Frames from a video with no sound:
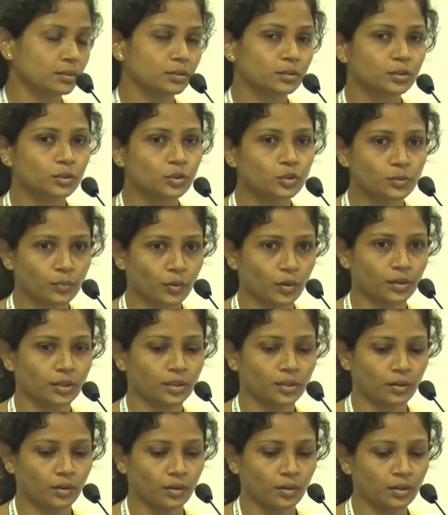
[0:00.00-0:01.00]
Good
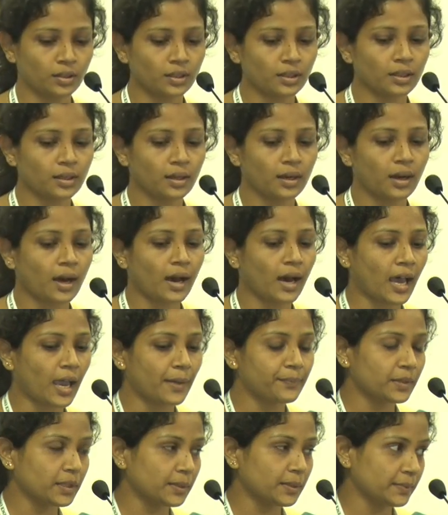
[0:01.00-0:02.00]
morning all. I
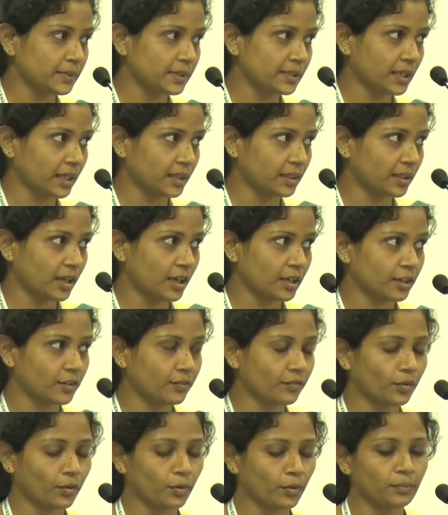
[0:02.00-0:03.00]
am Ilmi Rathnayake
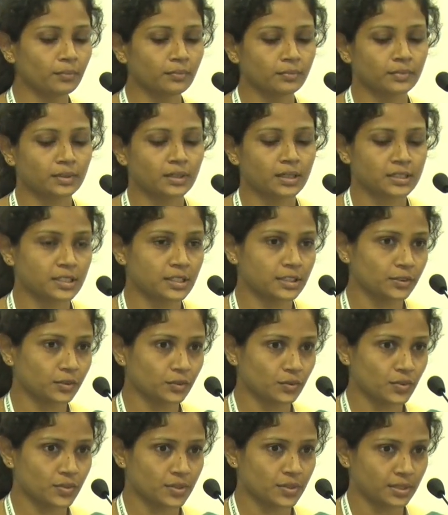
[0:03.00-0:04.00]
from Rajar
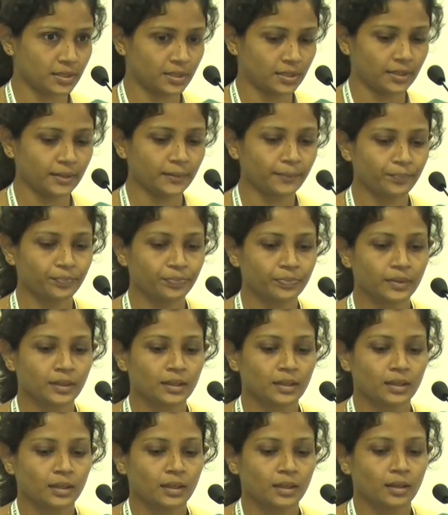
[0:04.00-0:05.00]
University.
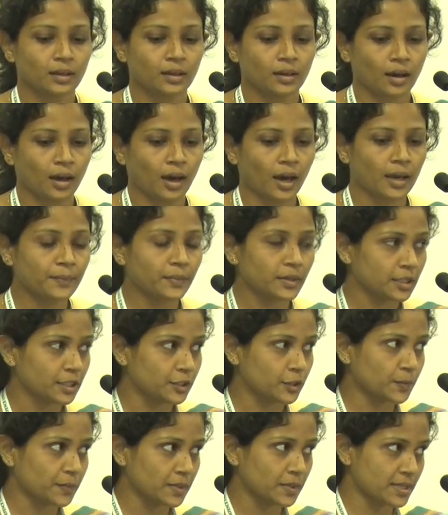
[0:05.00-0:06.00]
I am here
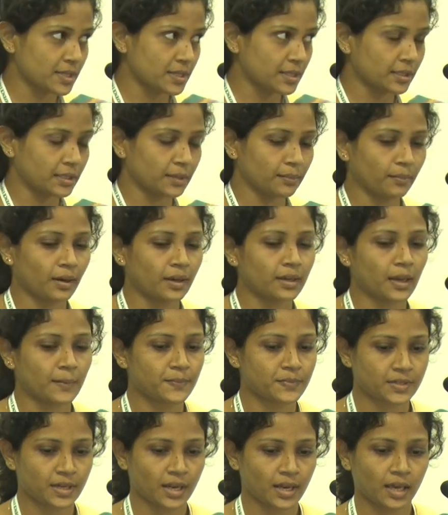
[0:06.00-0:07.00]
to present in my
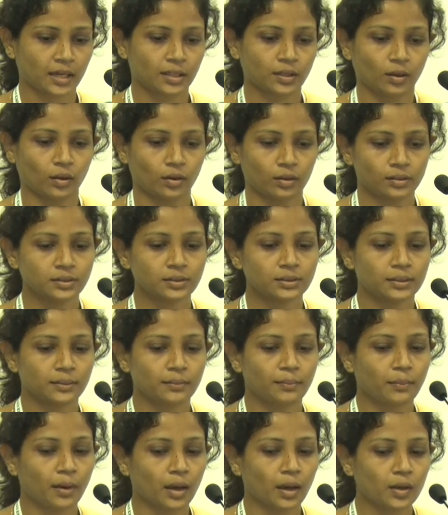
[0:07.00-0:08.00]
abstract on
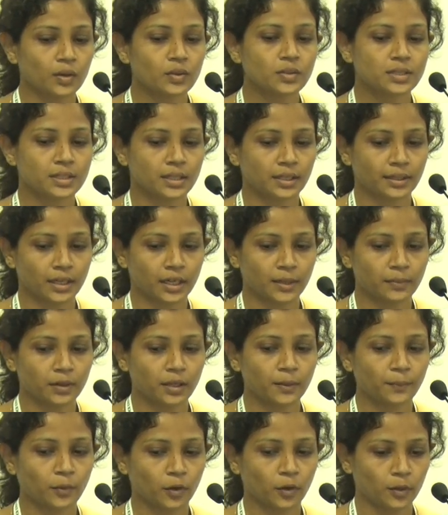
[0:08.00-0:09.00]

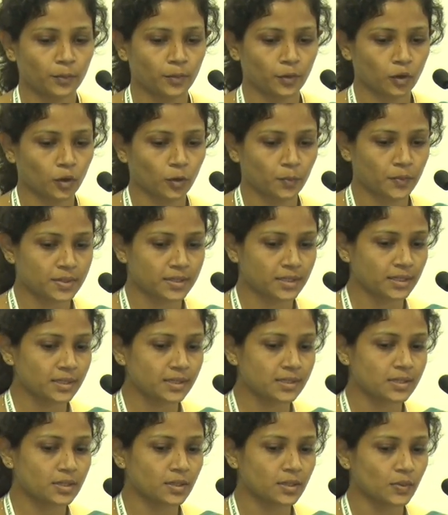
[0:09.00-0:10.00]
biodegradable polymer
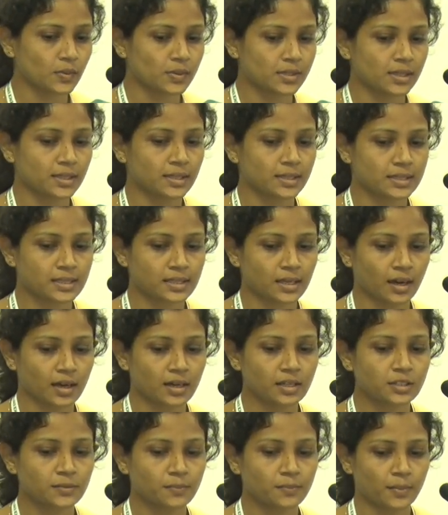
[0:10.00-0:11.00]
composites using
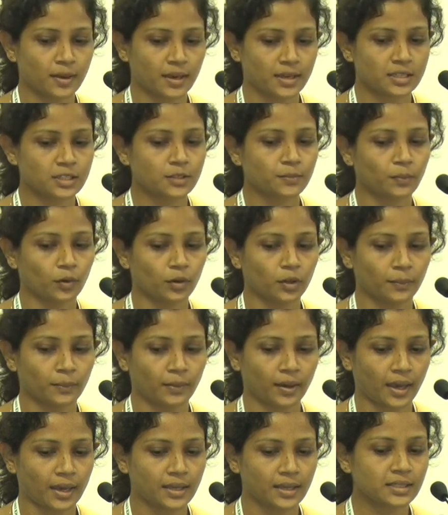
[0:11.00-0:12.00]
starch-based polymer
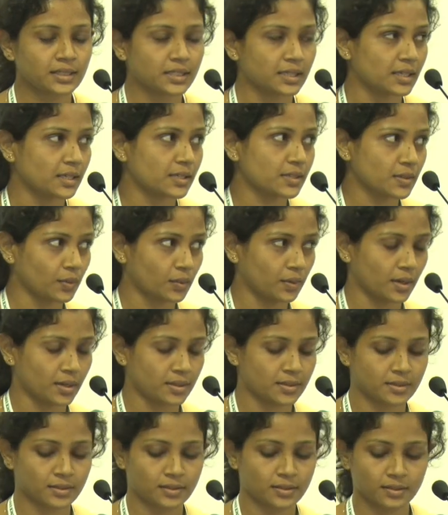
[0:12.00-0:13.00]
and teak
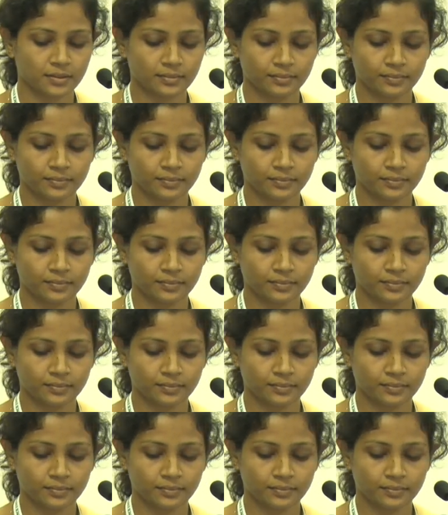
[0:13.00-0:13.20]
sawdust.